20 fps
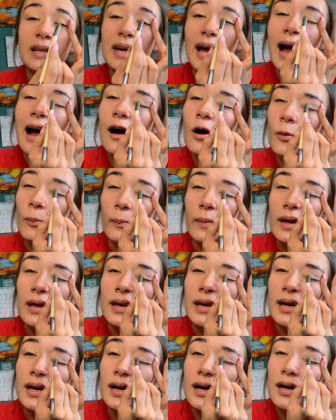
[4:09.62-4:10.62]
How
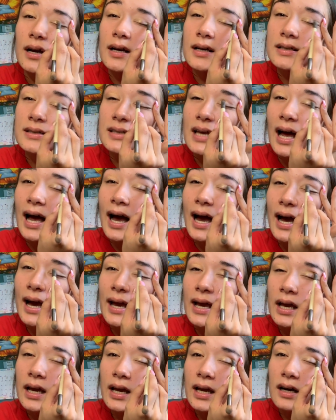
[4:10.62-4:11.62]
many? Because
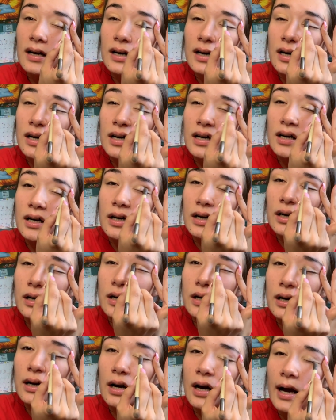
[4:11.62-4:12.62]
I
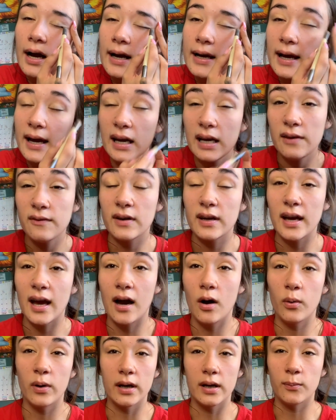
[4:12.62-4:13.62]
can't even
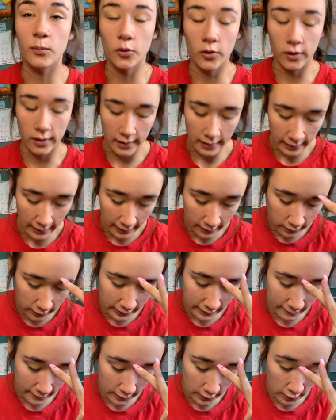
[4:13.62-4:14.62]
count anymore, and I don't
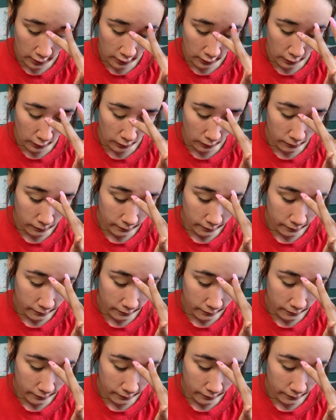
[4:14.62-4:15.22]
even know.